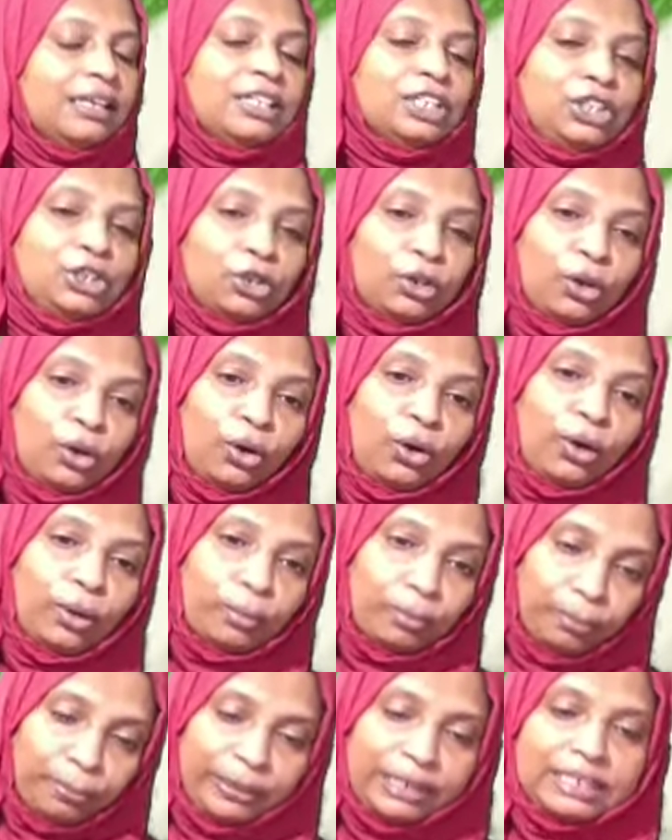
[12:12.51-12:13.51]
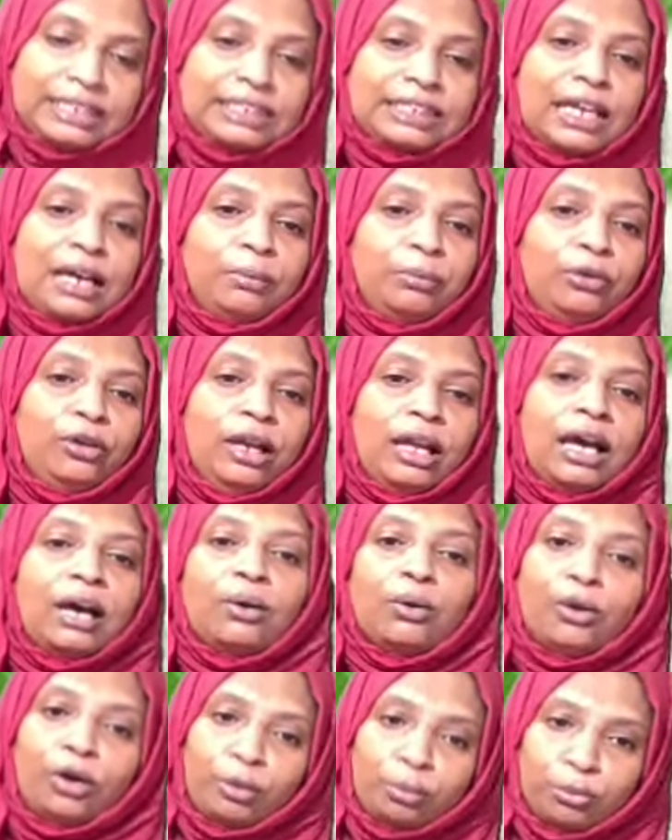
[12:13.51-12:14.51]
So Birsa
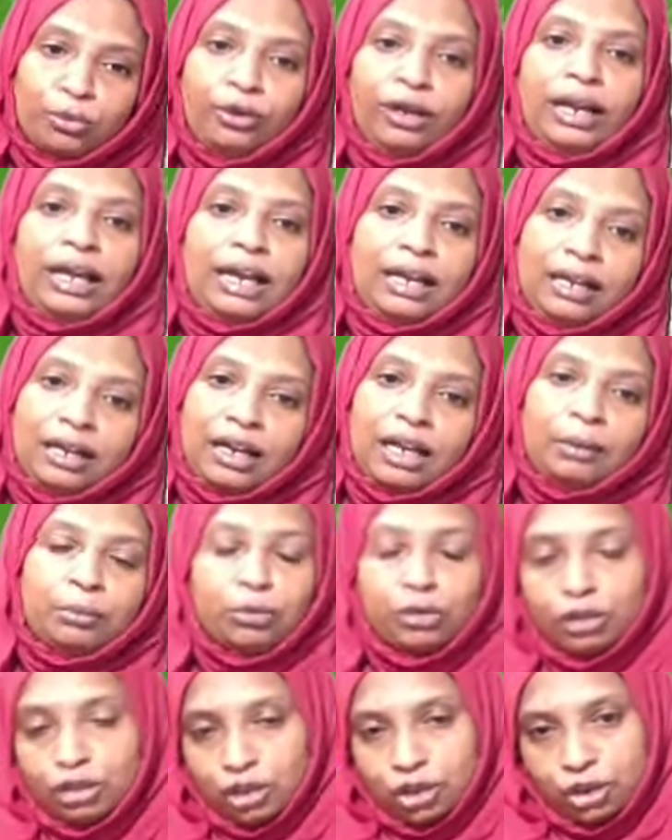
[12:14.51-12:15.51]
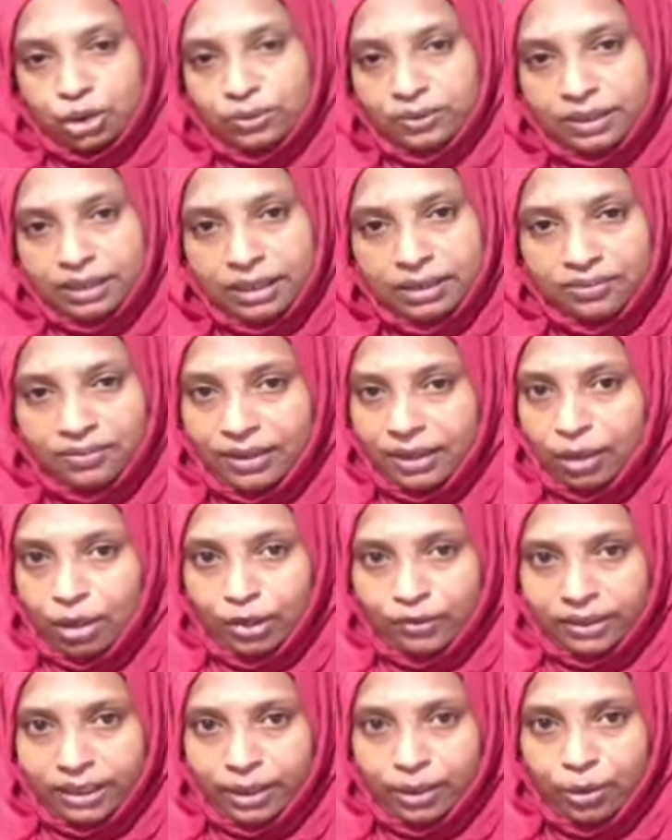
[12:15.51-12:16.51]
Munda or Munda tribe also were one
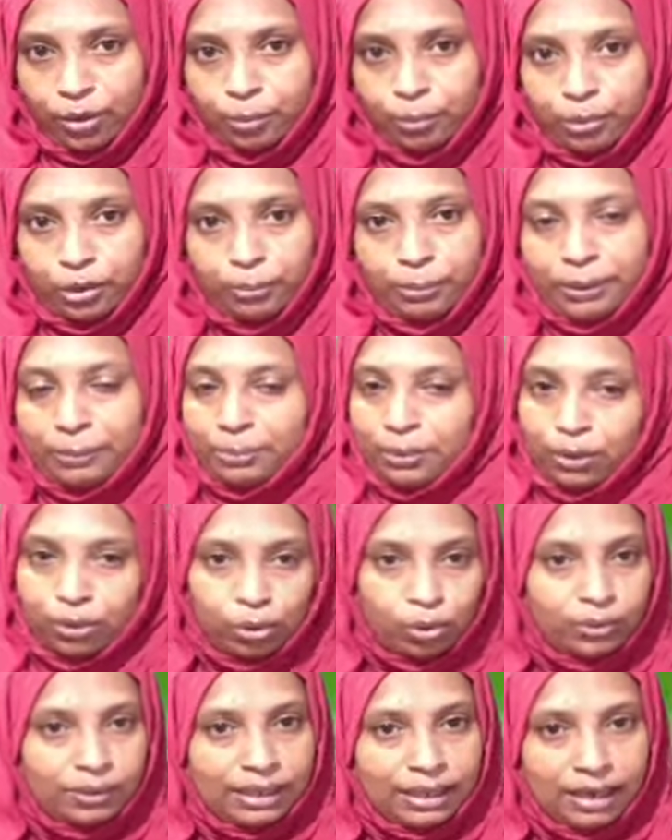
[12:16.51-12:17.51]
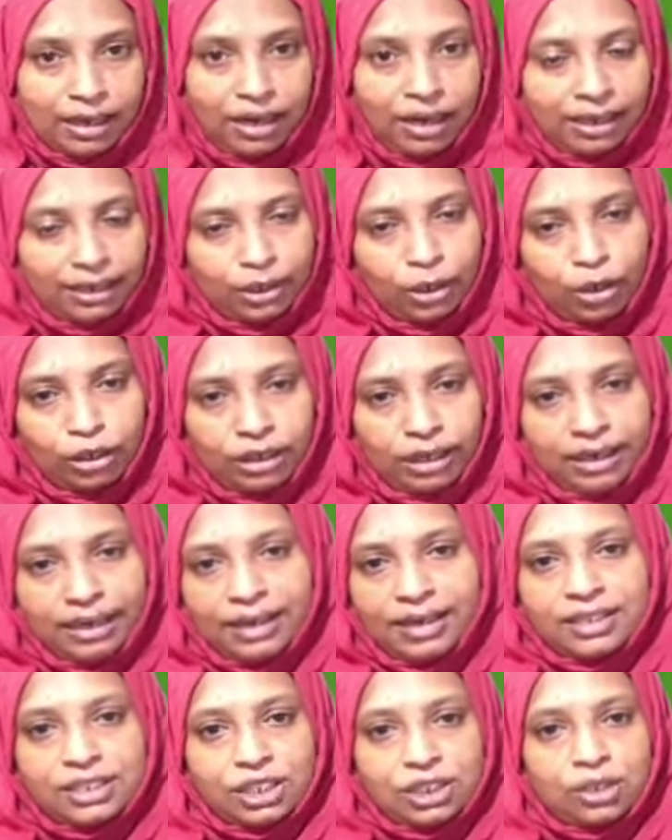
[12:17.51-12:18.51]
of the group of people who were totally
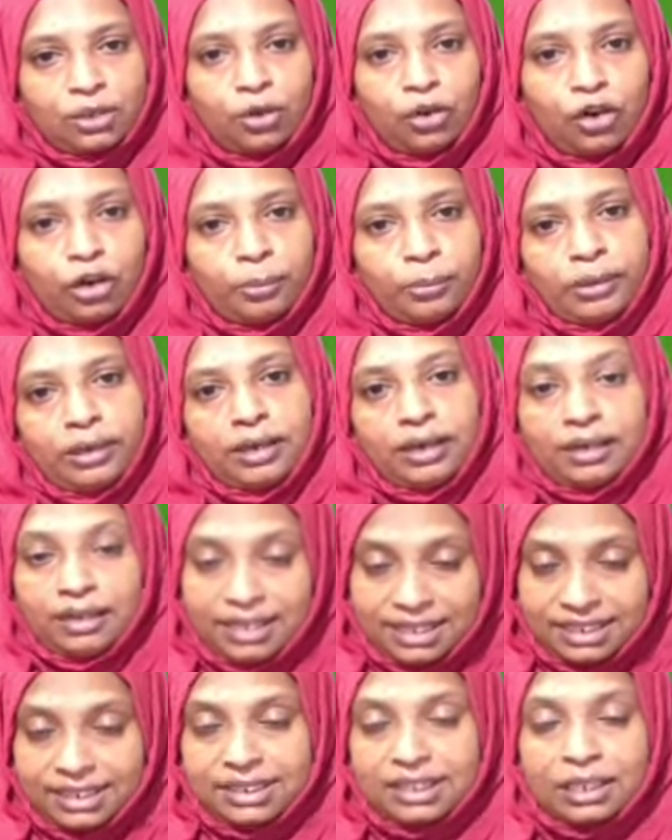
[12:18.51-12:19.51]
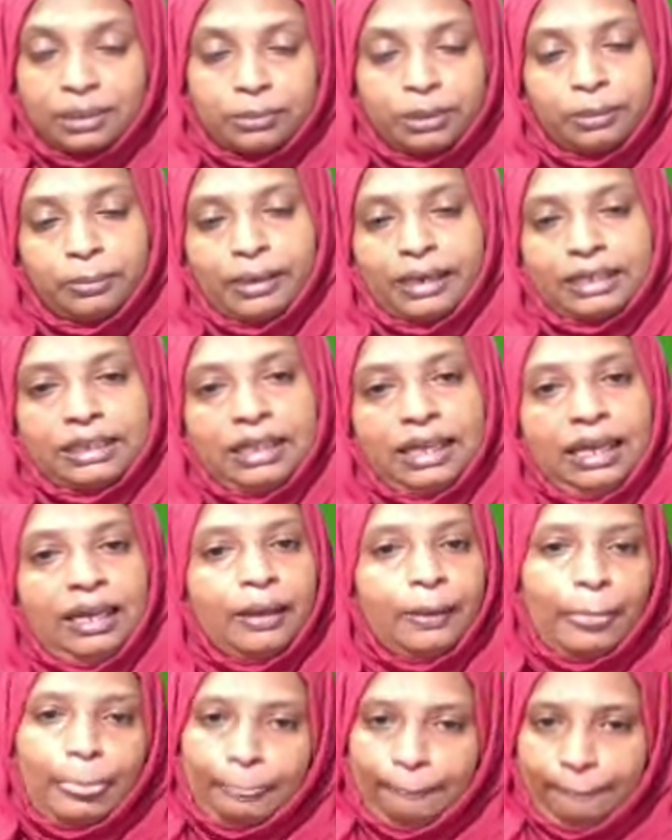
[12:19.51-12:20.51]
disturbed by the